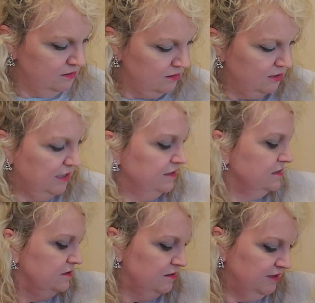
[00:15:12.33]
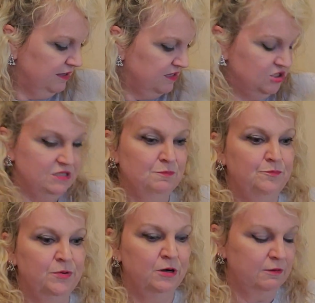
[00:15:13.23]
All right, I think that's just
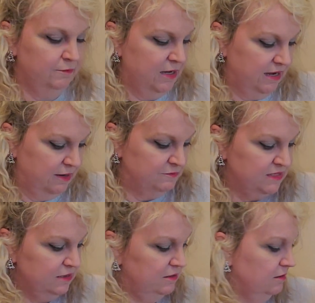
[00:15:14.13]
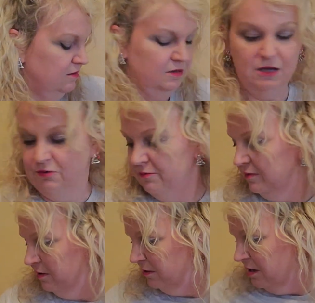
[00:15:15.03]
part maps. Oh,
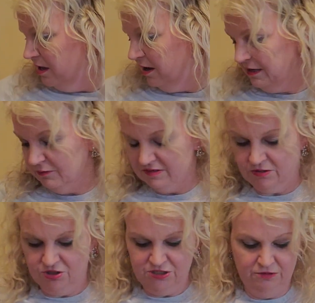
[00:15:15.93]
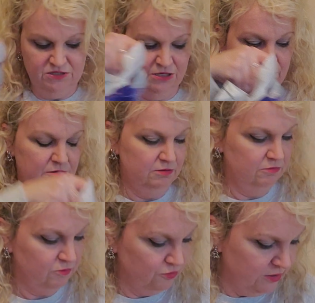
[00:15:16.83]
I know what I was going to show too,
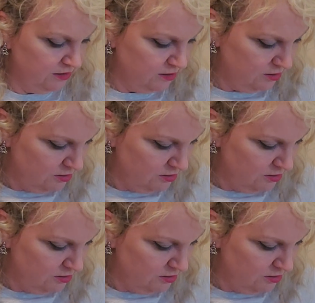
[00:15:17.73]
real quick.